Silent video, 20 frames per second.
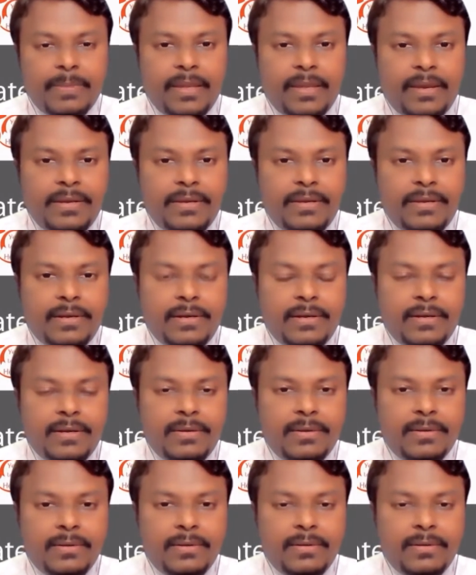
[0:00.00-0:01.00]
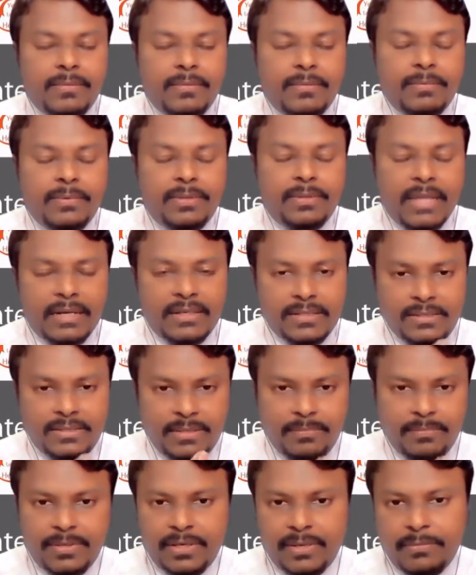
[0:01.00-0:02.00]
and that
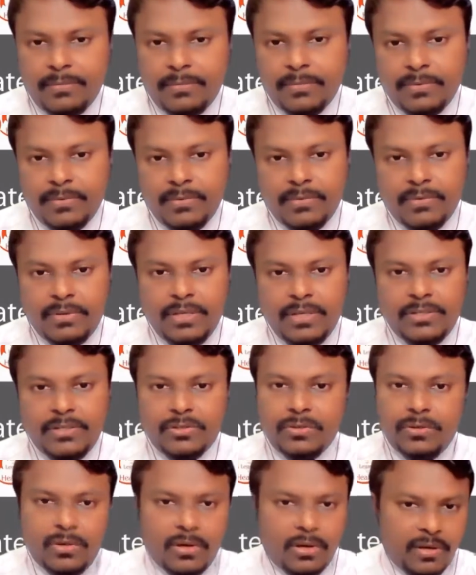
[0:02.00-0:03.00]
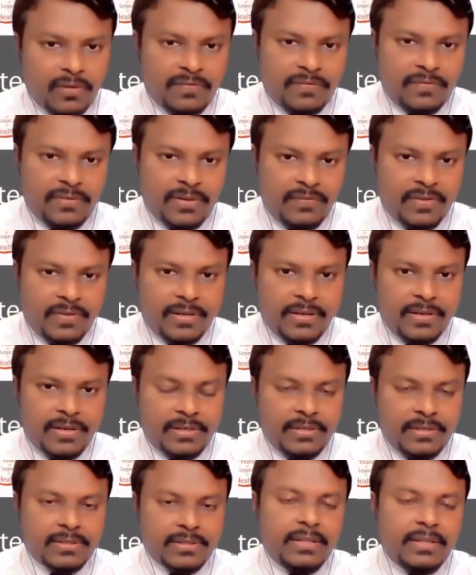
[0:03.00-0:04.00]
symptom leads to a lot of
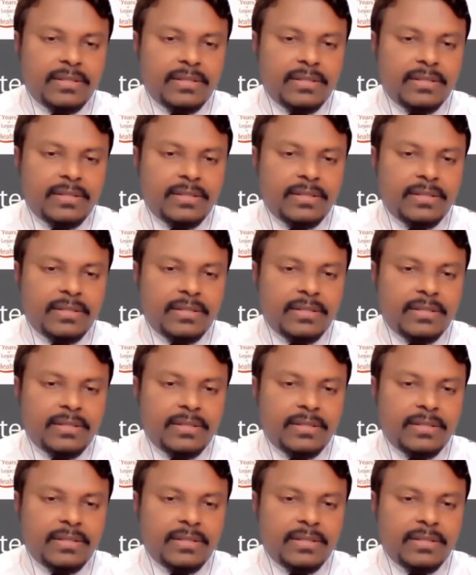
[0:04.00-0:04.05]
difficulties.